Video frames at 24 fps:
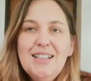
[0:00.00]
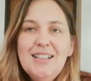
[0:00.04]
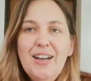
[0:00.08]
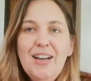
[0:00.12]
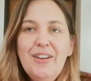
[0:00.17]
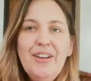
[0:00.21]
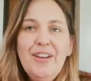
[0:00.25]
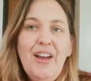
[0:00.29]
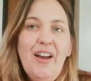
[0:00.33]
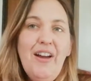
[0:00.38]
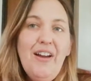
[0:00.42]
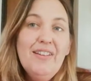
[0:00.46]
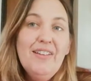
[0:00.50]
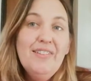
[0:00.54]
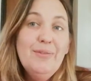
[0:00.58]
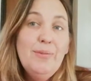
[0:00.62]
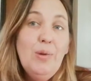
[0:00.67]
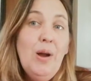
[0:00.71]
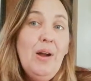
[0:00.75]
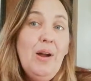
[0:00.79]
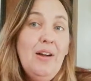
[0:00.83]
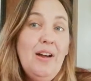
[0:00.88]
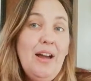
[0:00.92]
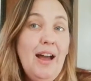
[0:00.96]
So yeah,
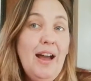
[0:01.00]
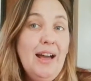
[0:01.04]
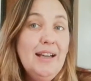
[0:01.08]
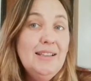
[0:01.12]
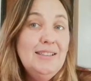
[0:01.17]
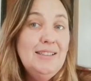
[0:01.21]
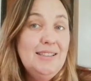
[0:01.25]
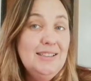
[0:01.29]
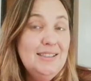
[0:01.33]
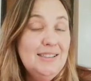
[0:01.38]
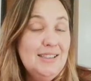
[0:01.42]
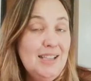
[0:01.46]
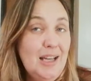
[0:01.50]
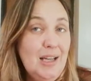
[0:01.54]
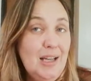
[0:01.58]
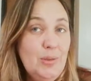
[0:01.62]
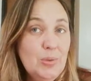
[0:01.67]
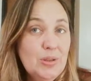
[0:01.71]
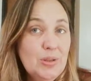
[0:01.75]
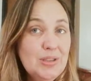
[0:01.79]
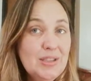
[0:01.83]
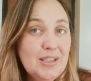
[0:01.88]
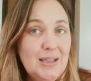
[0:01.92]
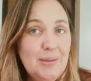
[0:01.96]
well, I did say
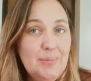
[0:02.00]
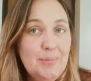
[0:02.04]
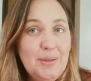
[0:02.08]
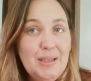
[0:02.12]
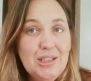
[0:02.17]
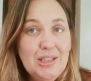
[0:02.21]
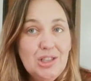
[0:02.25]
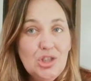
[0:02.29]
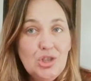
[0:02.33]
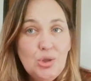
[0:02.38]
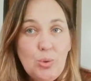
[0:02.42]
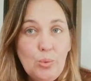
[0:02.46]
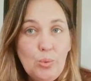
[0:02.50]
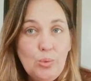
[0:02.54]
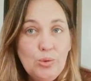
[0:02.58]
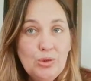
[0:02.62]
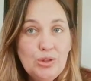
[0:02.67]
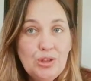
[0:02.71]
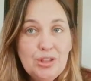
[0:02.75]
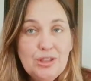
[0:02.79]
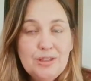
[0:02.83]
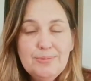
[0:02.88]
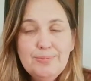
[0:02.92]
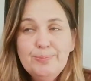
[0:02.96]
it was going to be a
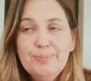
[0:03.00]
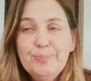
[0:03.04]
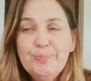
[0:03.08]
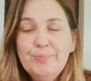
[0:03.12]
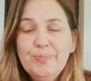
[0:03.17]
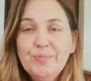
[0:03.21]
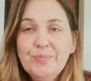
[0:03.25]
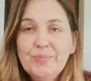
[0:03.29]
short